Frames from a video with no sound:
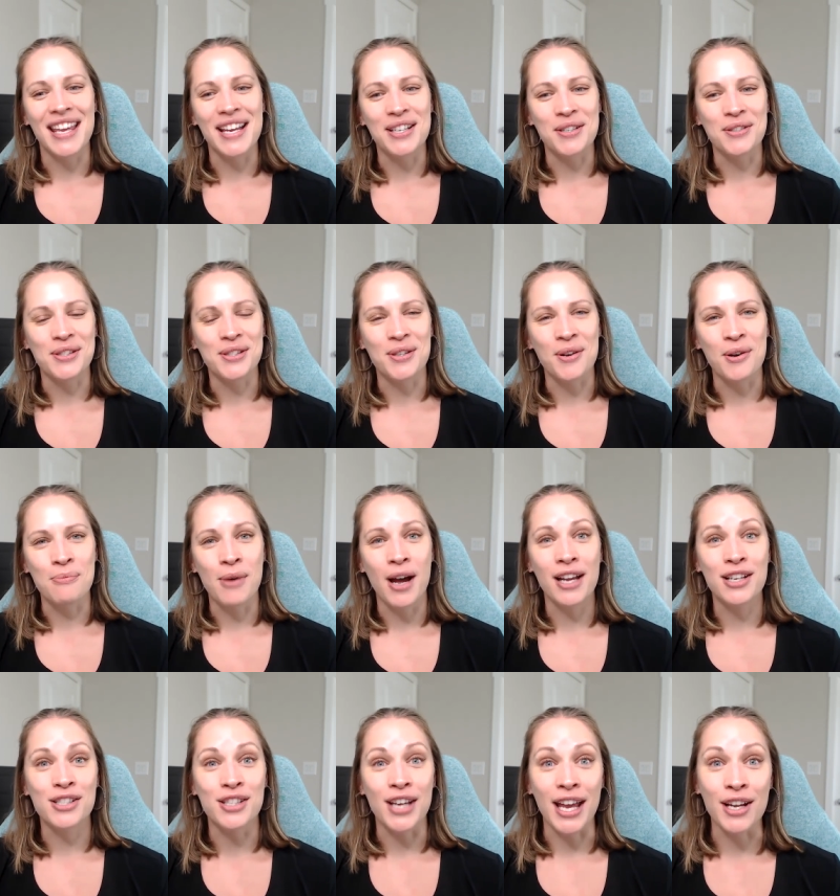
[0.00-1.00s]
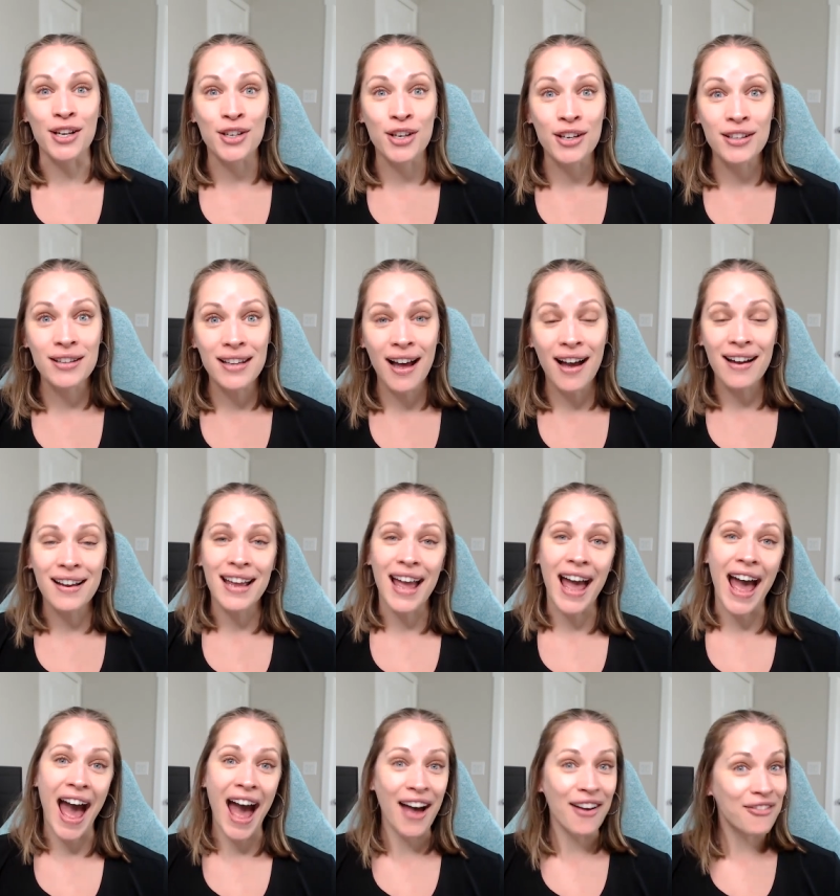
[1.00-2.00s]
Thank you so much and good luck.
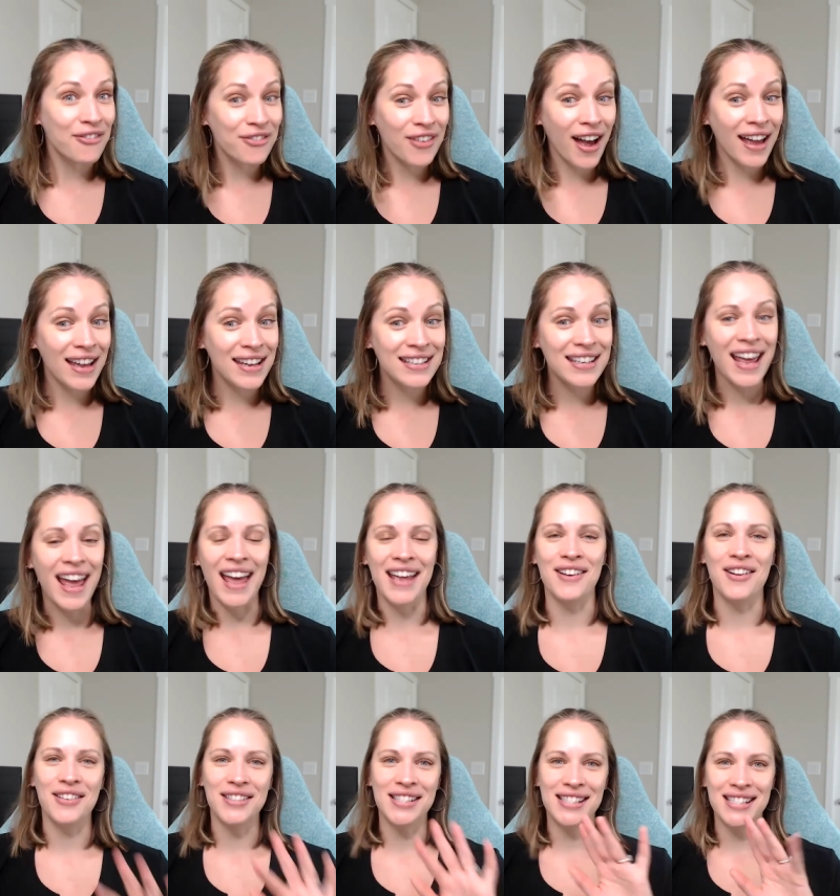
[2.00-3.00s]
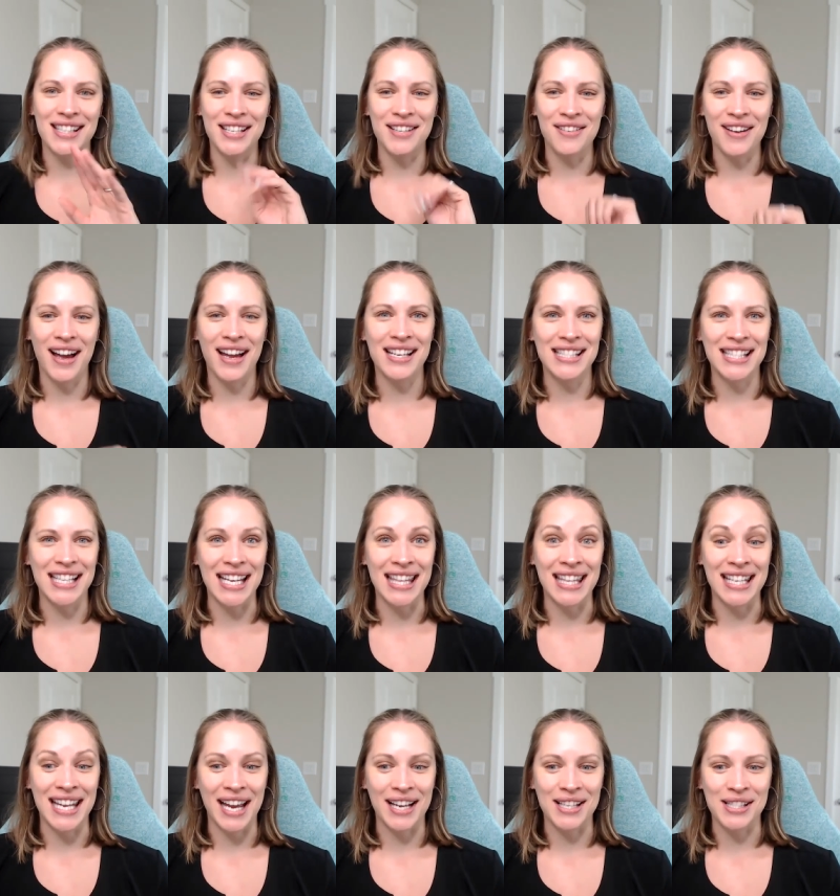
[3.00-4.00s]
Have fun, and I'll see you guys in the